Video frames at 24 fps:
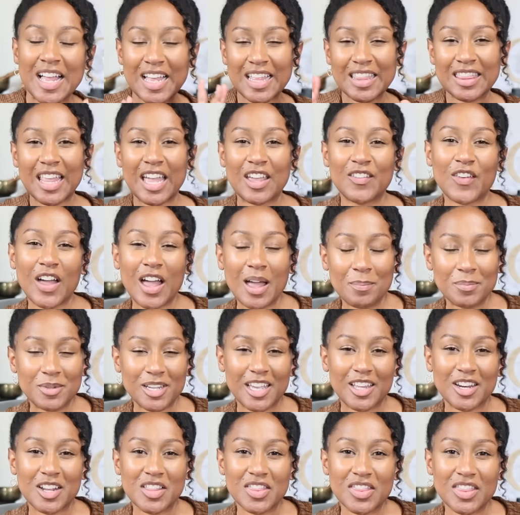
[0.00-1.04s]
life
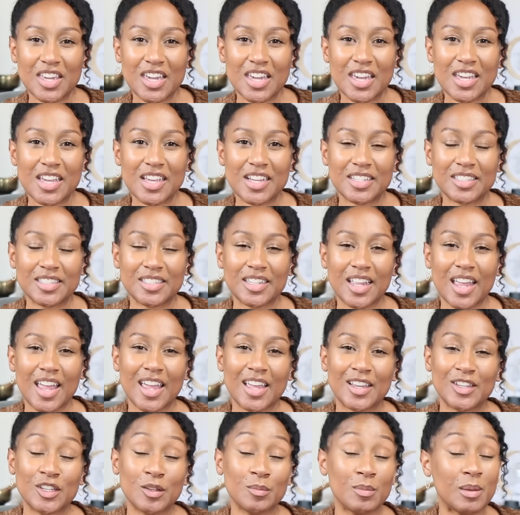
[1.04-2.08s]
update on things
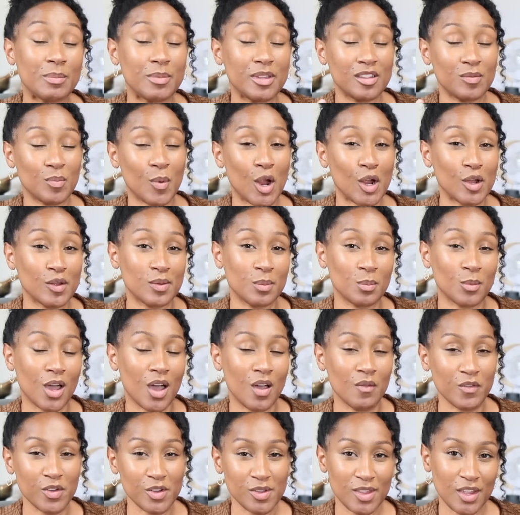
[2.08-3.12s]
and to maybe spark some
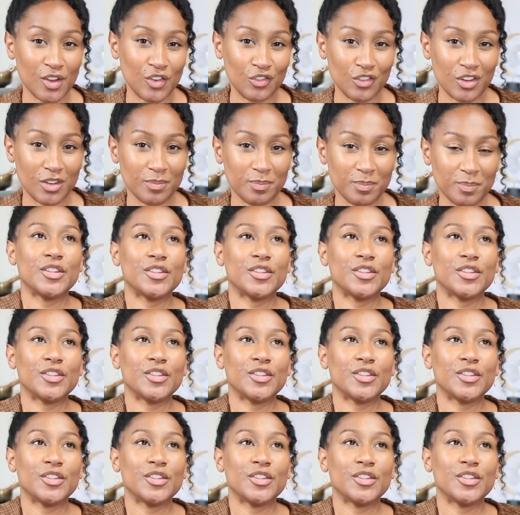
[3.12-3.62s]
conversation.